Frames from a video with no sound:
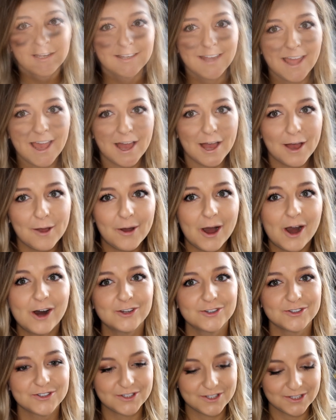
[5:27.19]
Now
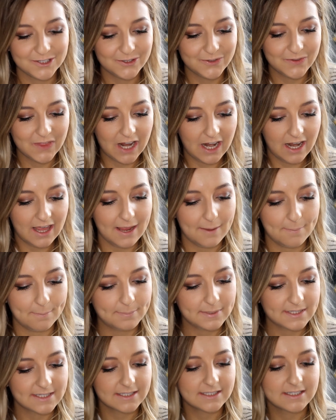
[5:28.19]
onto the
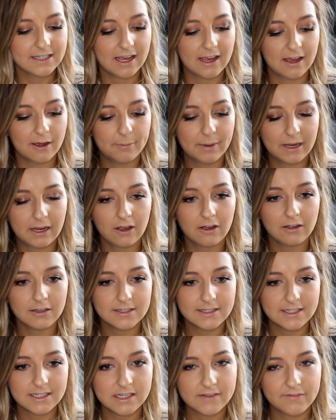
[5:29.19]
lips. Now
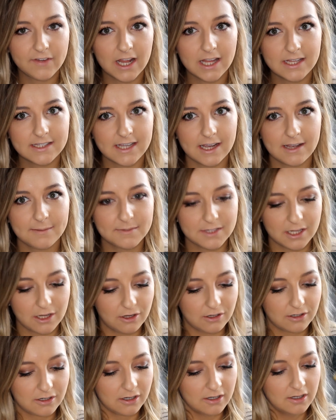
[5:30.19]
because it's a Valentine's
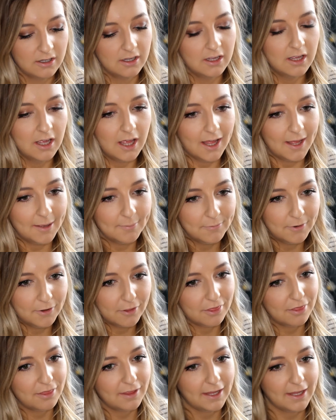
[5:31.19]
look, I'm
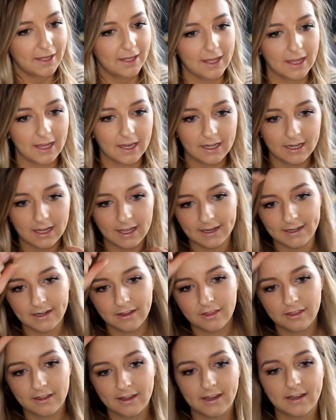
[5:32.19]
not thinking
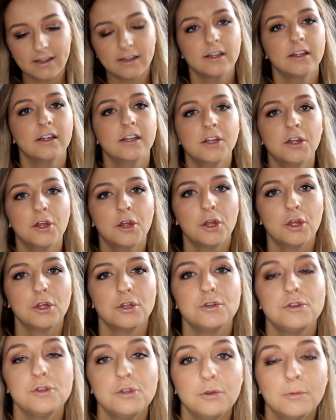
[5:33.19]
anything
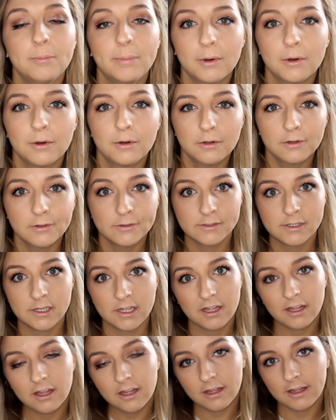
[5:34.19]
too bold,
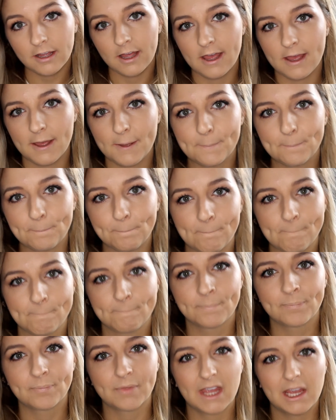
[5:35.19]

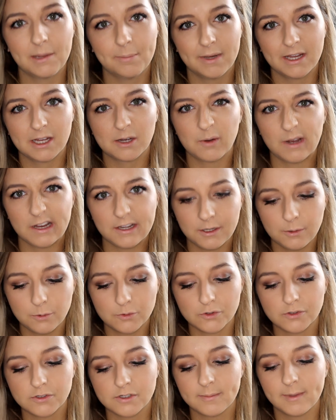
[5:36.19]
keeping it quite
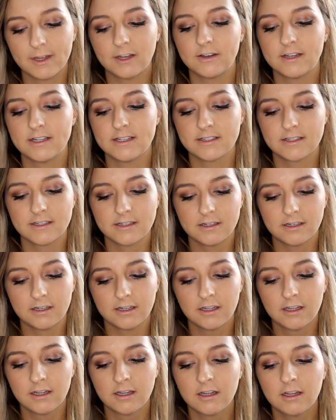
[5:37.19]
neutral to be honest. So
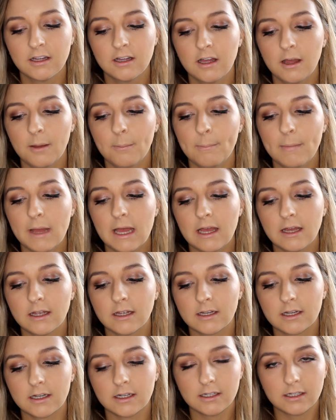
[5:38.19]
MAC
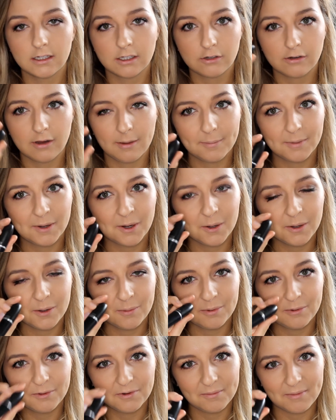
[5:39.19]
Creme
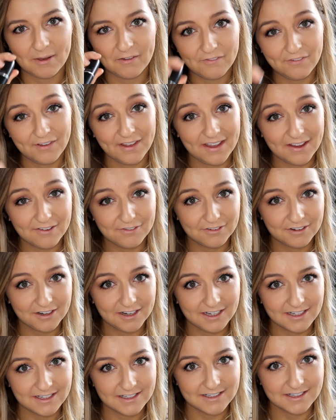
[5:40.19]
Cup, one of my
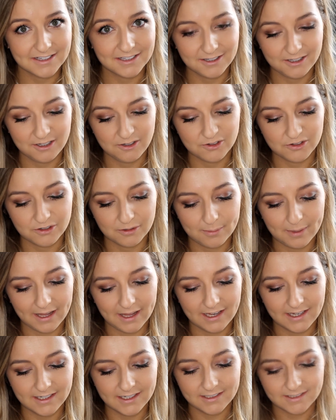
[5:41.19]
favourites, neutral
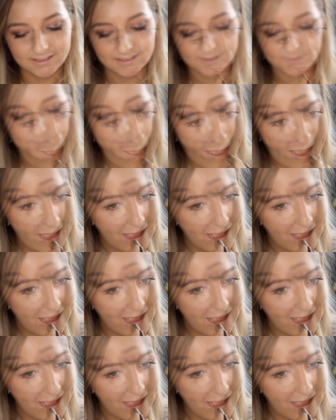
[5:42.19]
pinks.